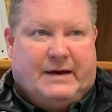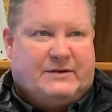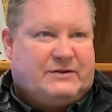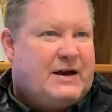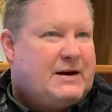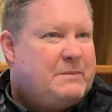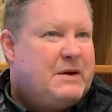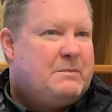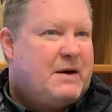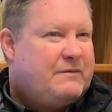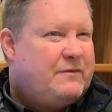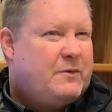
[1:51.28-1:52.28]
has kind of been
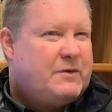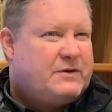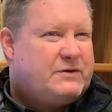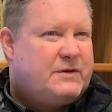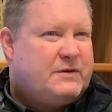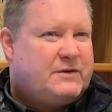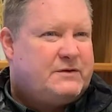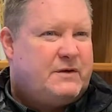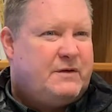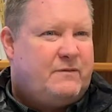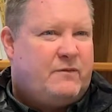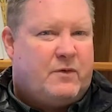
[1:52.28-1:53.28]
my focus is
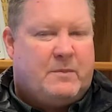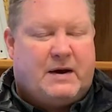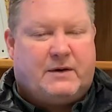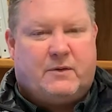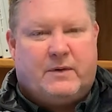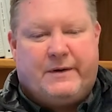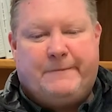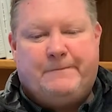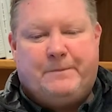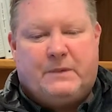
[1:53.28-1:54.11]
for my career.